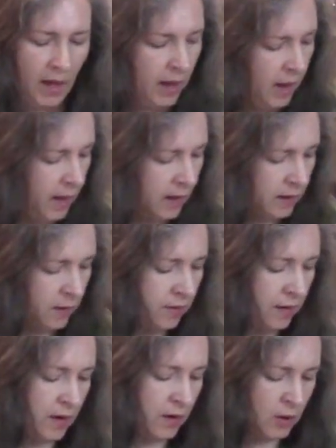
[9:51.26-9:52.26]
And
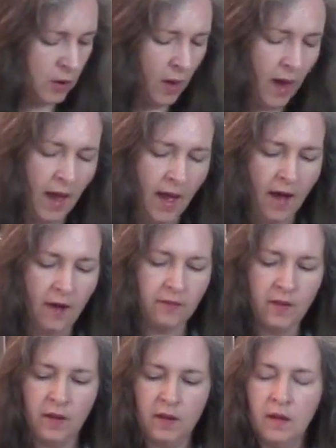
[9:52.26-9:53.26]
there you
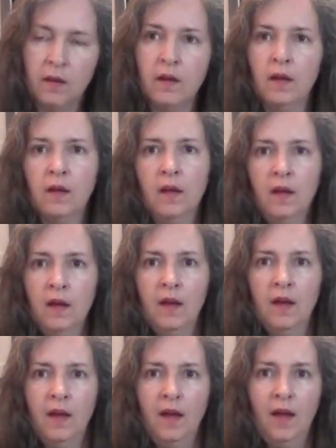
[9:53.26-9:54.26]
have
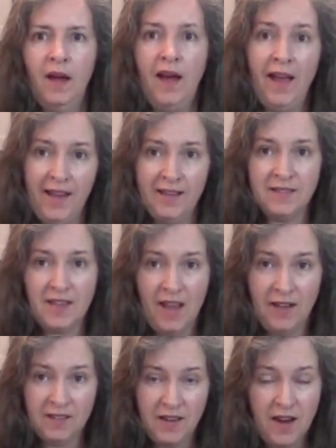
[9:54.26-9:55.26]
a hand
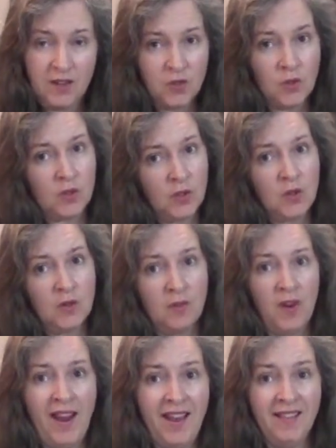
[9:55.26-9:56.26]
sanitizer and two
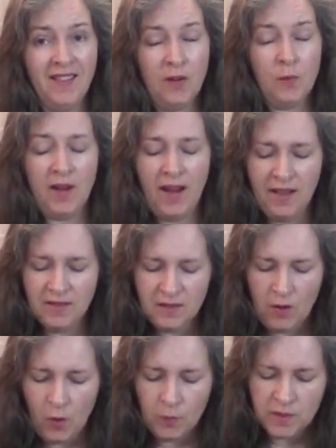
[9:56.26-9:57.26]
different hand, liquid hand
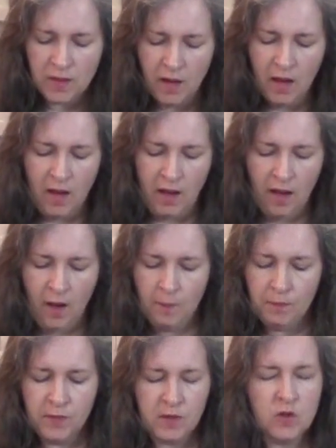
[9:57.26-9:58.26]
soaps.
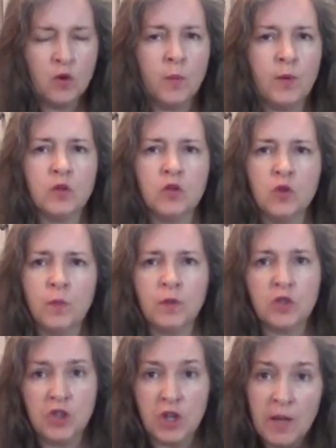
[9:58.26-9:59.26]
Um, super, super
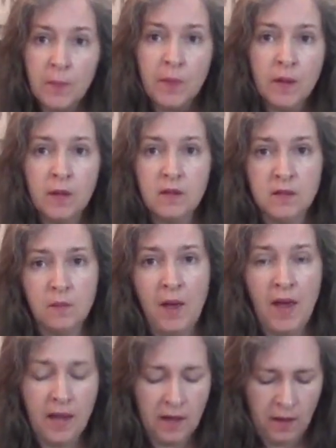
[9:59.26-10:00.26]
cheap to
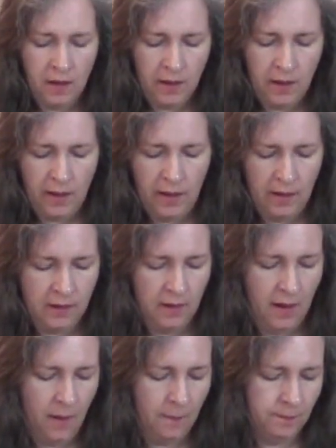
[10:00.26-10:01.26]
make and
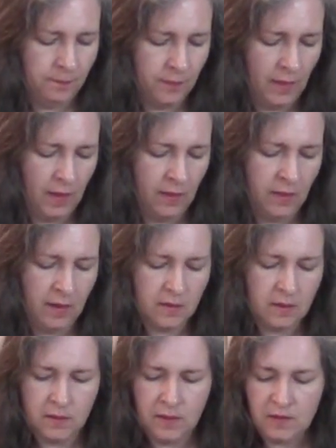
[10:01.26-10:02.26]
um,
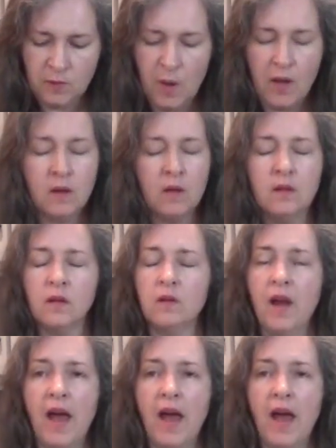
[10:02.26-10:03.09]
they, they smell good, they're